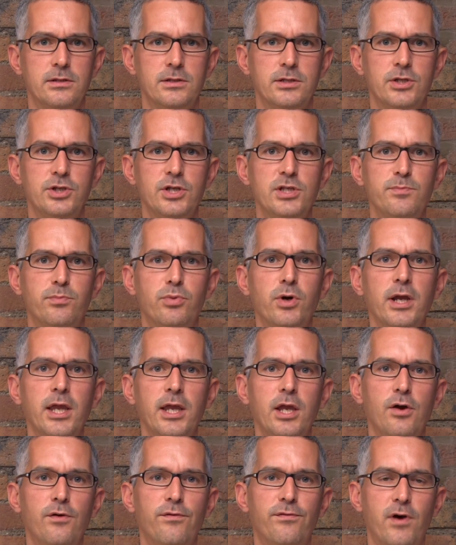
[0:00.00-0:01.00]
So just
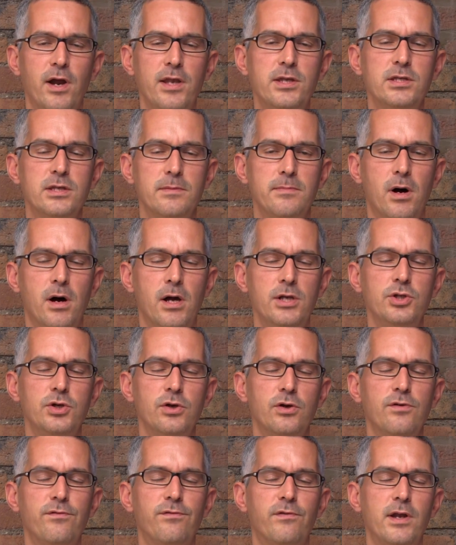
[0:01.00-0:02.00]
bringing your friend to mind,
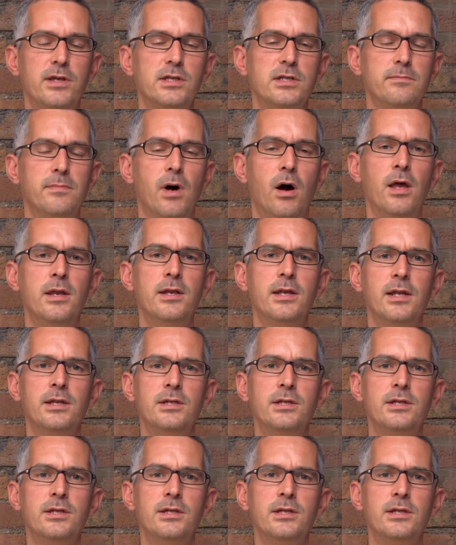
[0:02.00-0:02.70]
your good friend to mind,